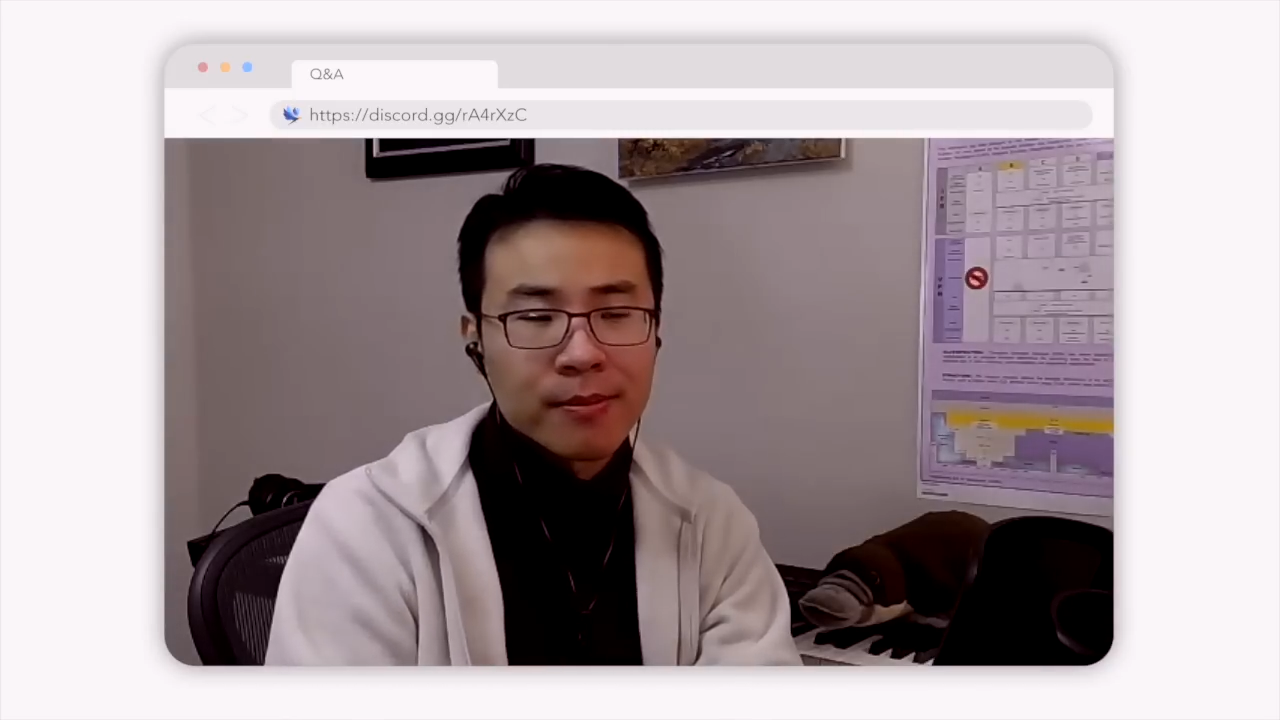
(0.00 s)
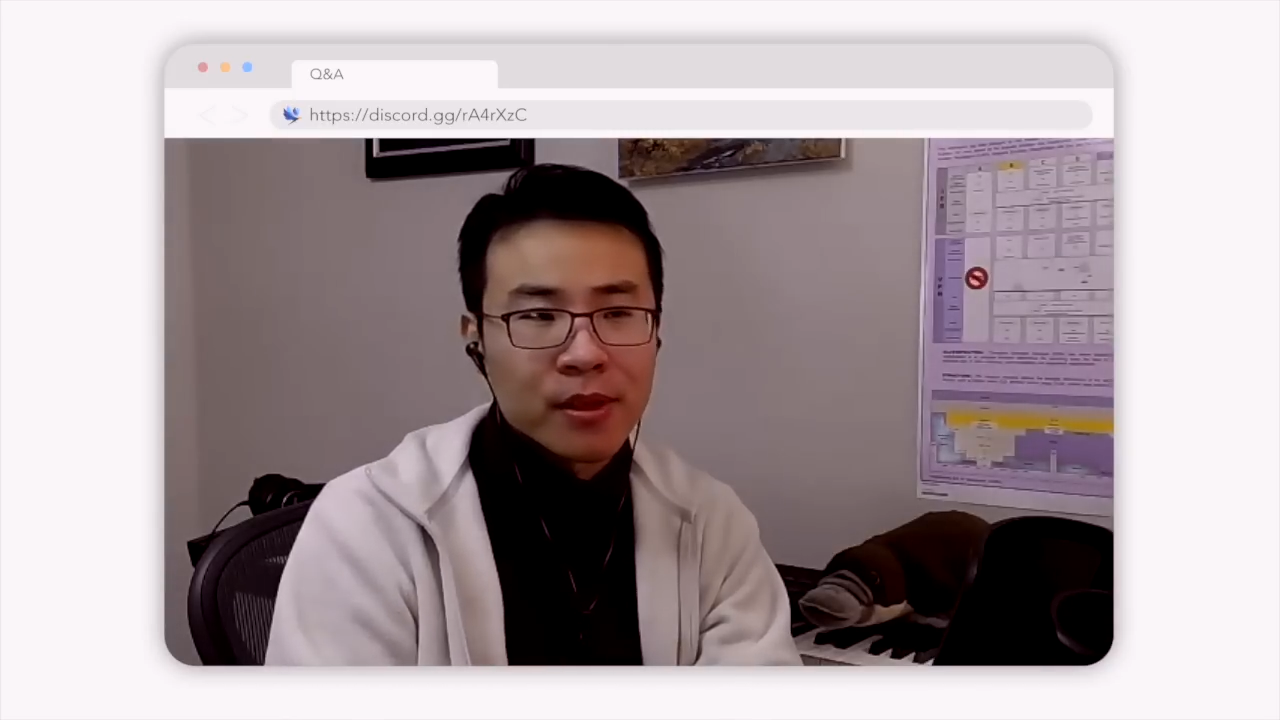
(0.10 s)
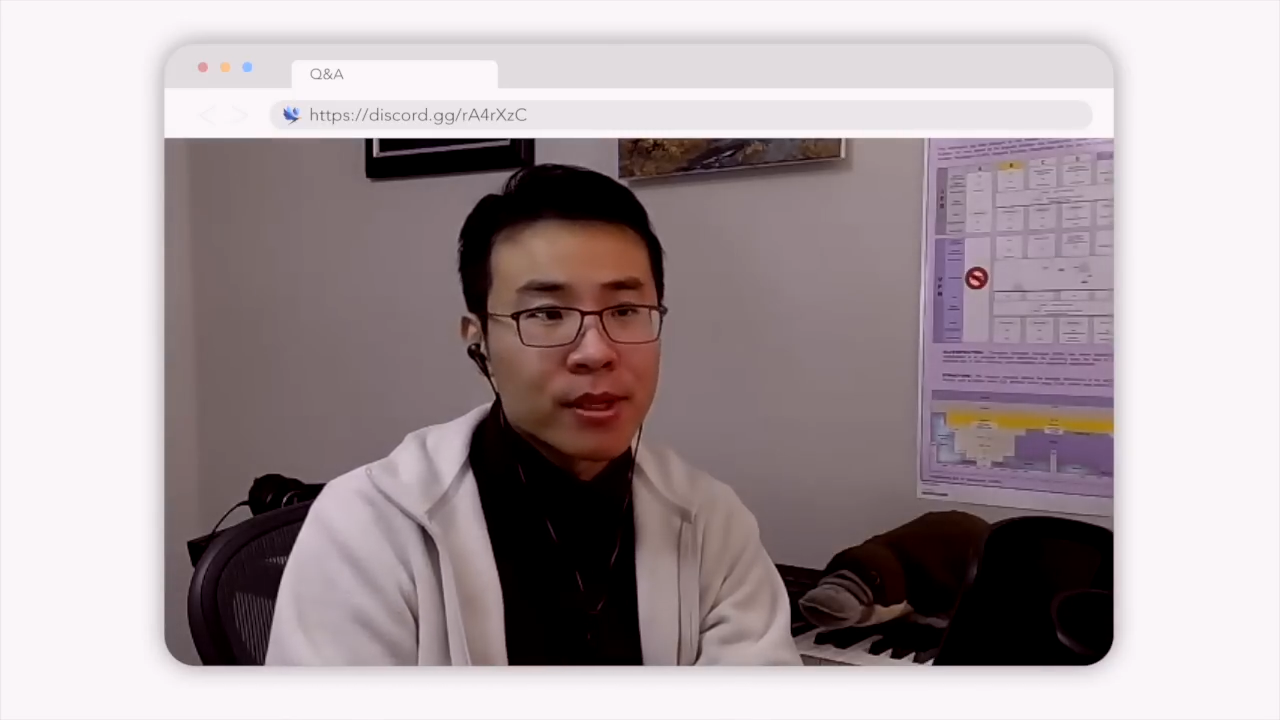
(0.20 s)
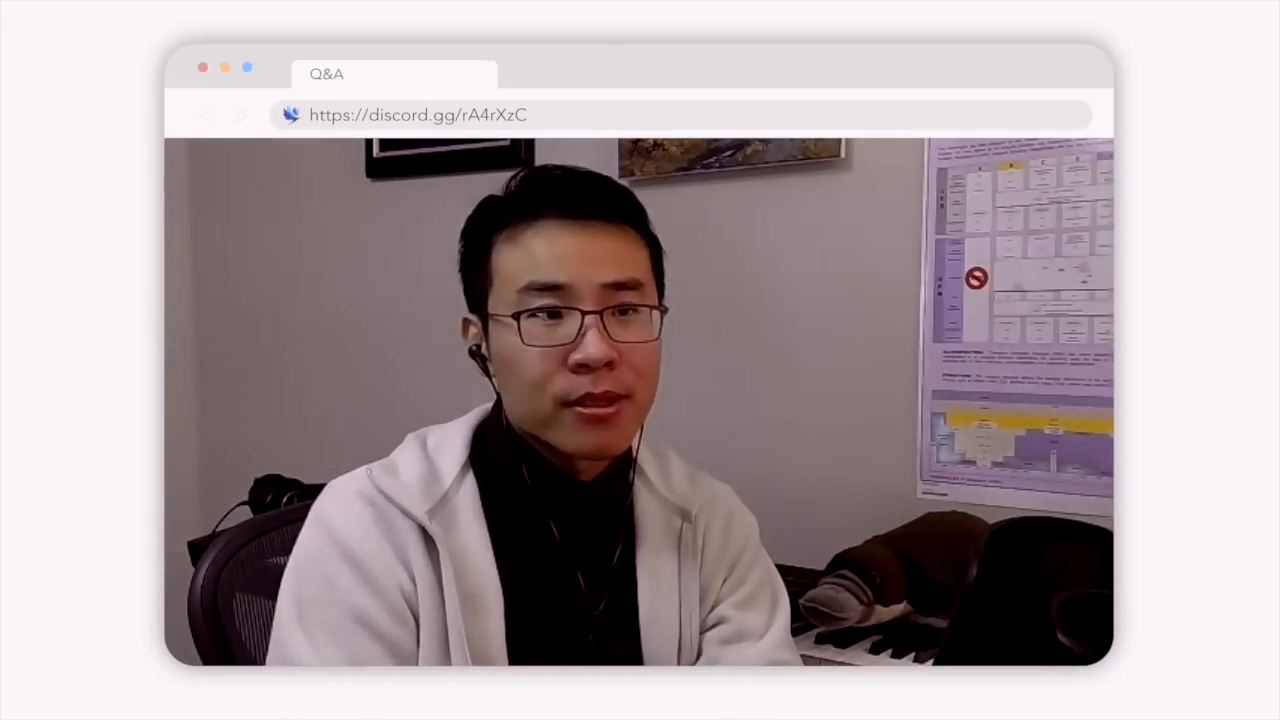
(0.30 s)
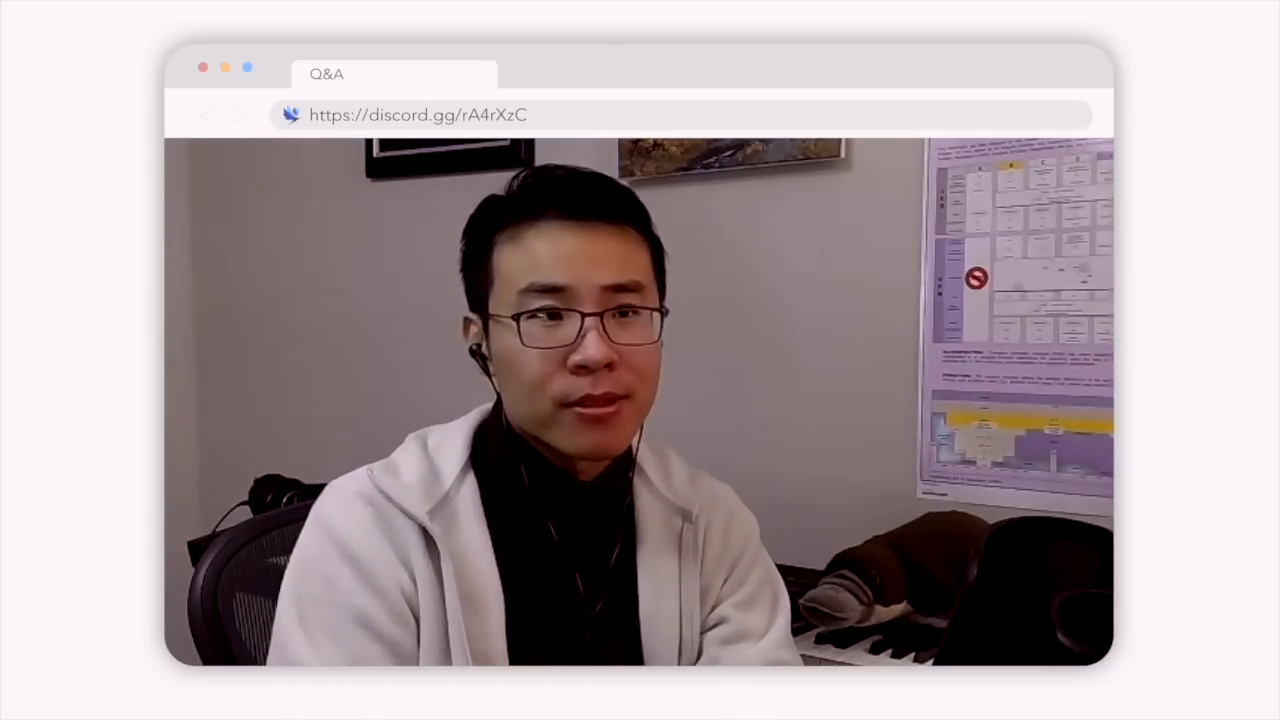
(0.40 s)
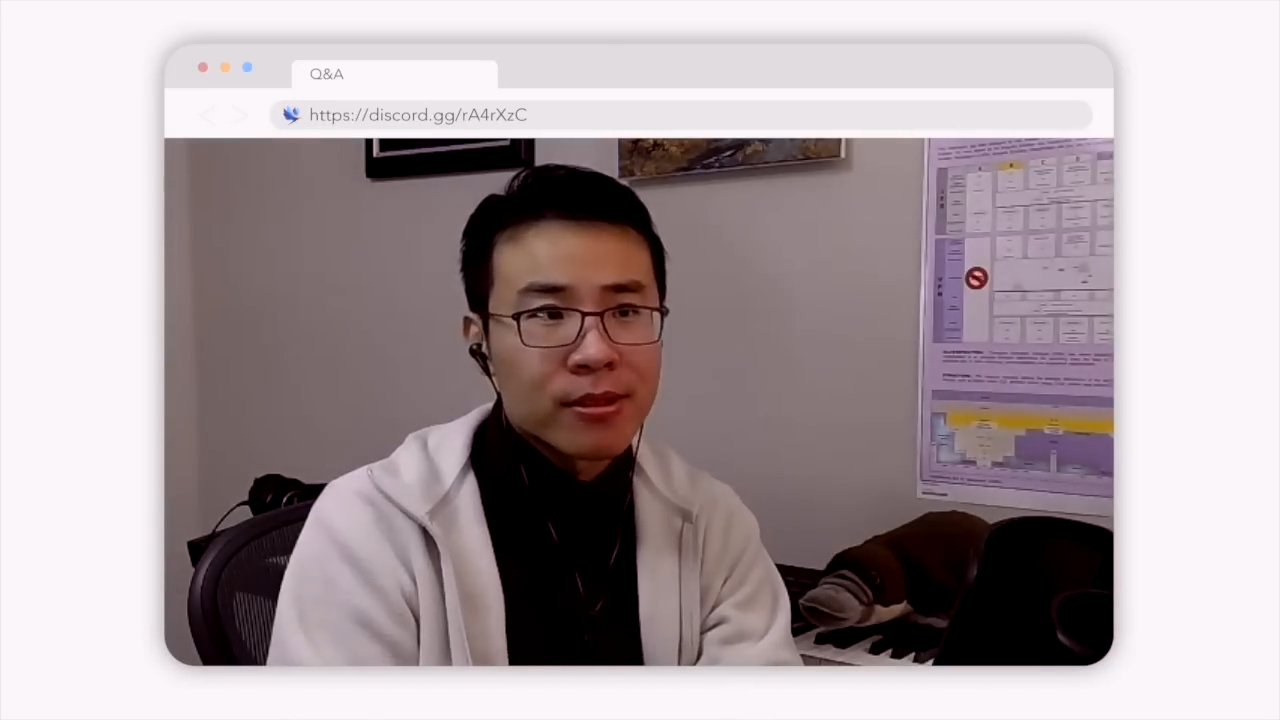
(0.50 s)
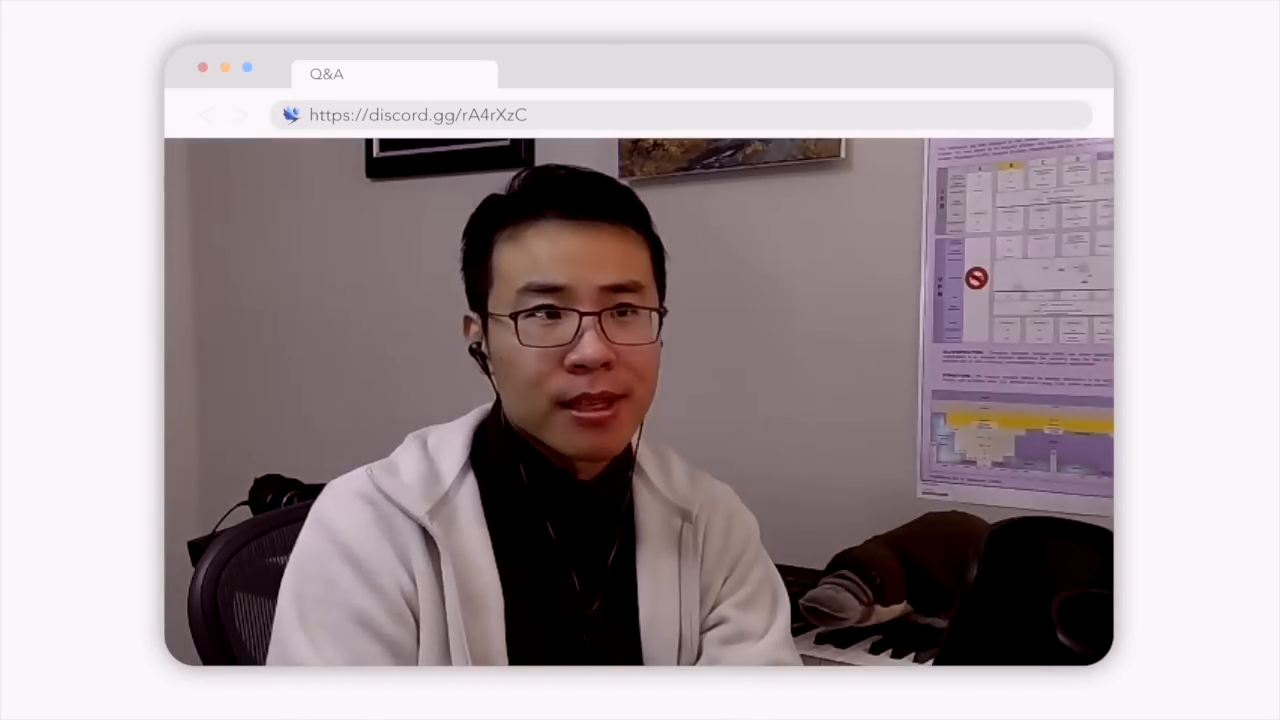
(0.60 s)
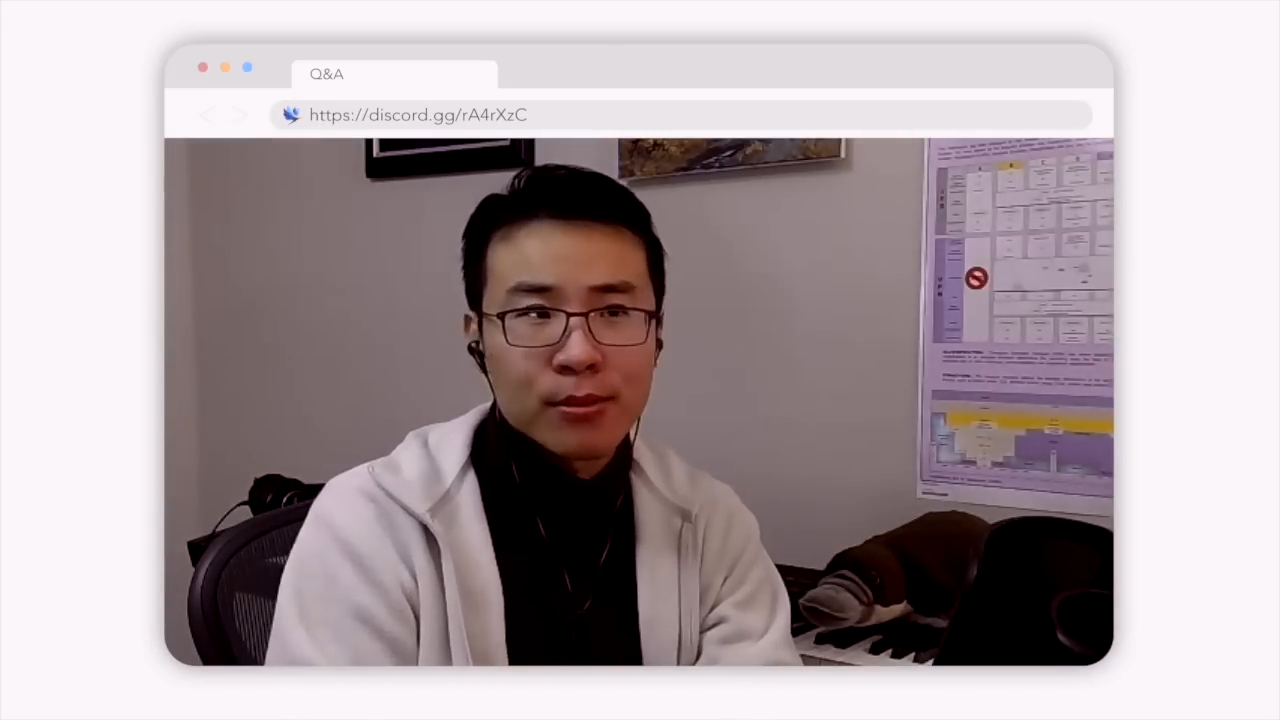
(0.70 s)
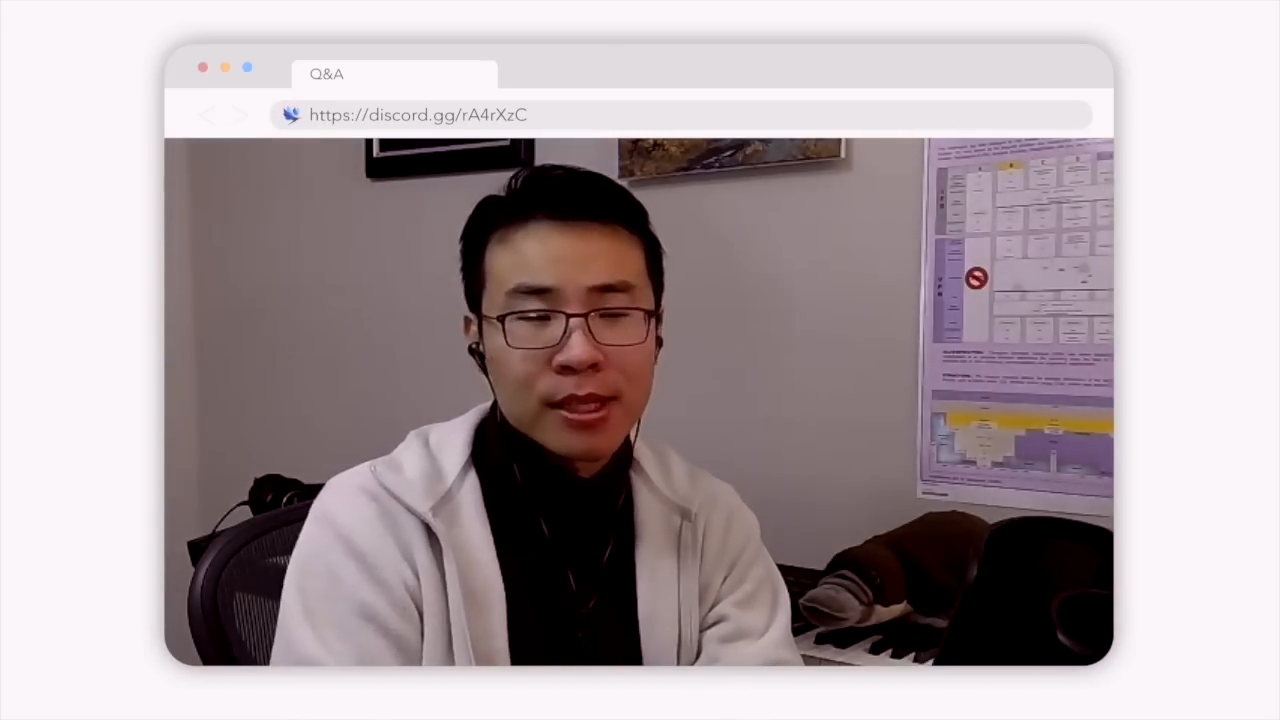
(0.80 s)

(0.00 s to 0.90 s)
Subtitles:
Winters, like